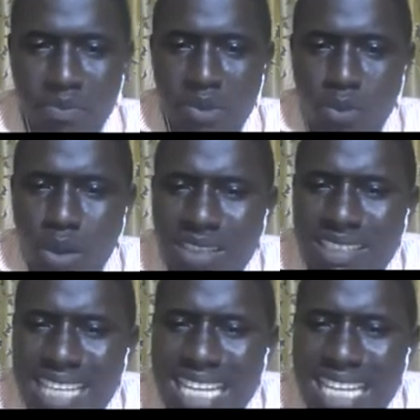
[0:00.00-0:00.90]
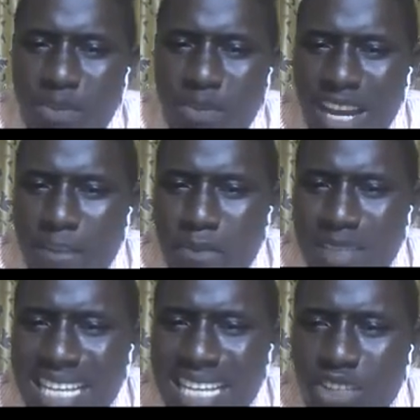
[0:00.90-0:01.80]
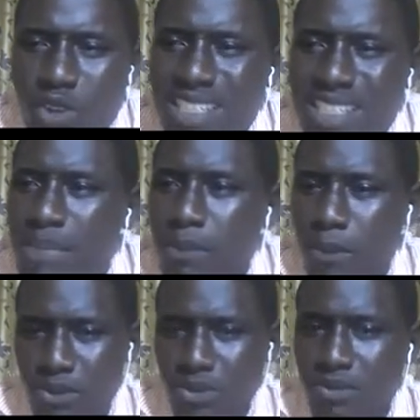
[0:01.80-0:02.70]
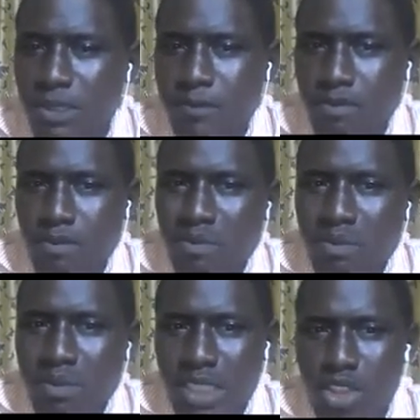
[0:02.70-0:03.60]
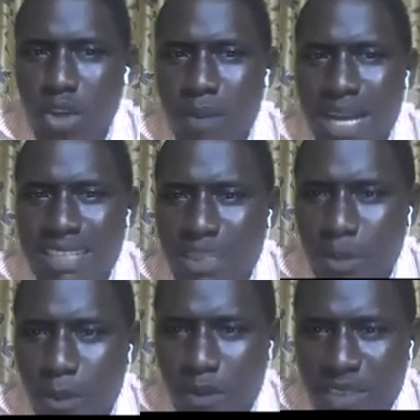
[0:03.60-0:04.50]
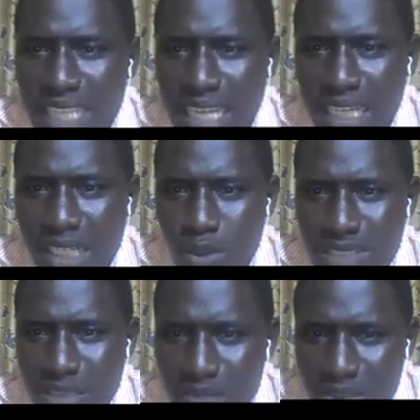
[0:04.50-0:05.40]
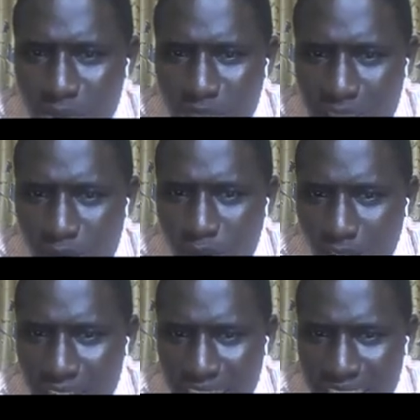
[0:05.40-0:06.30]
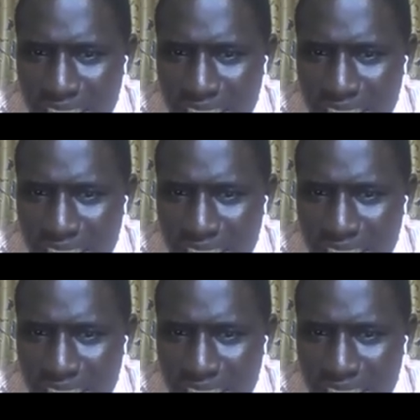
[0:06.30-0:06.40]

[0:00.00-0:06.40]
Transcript: What is 85% of accessible profit? You know, my accessible profit here was 748,